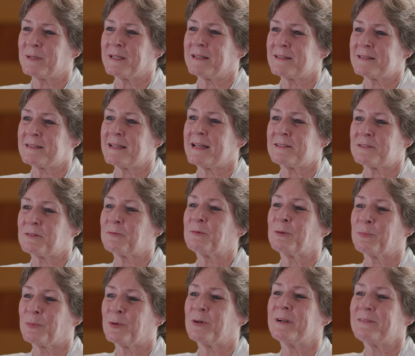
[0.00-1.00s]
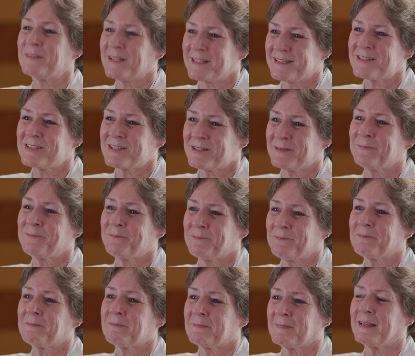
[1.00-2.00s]
because that's a real privilege
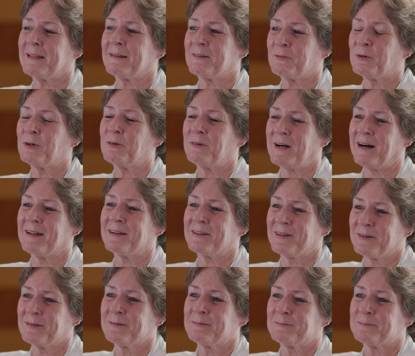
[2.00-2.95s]
and a real honor.